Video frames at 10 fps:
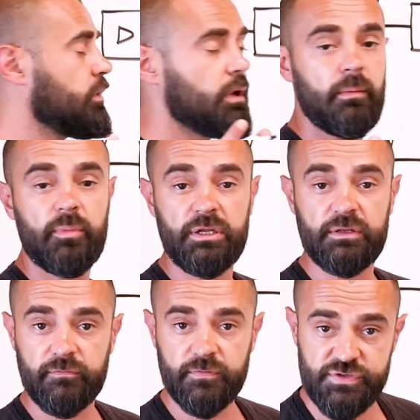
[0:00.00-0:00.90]
how many
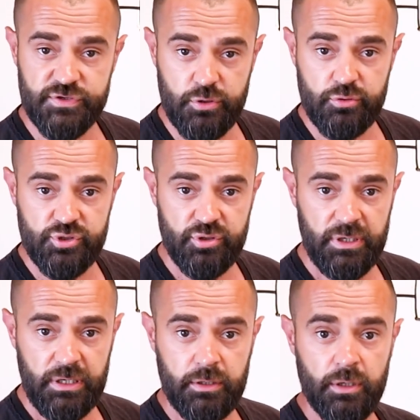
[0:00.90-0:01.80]
different SKUs you
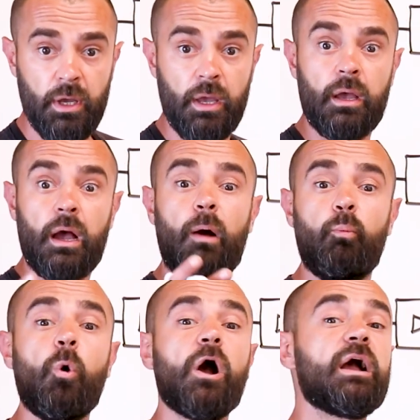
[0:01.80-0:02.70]
need,
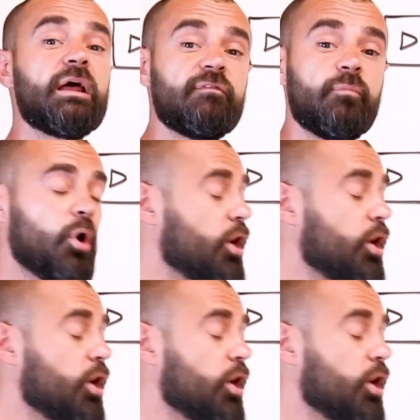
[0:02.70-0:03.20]
what kind of